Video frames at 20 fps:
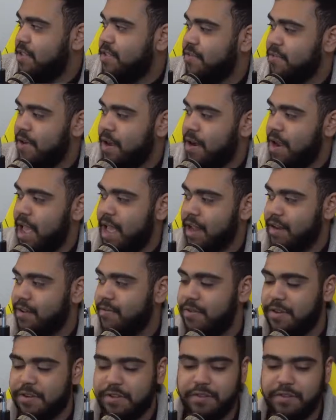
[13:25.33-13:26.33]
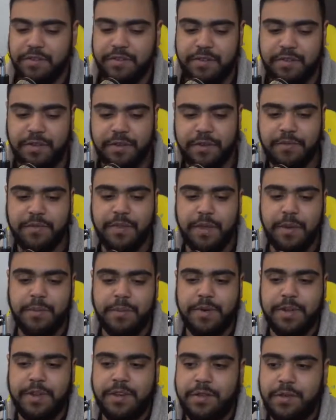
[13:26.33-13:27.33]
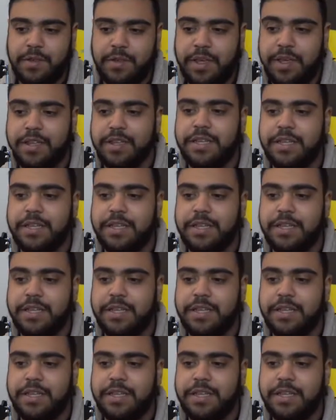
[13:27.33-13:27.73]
very Activision of them to do this.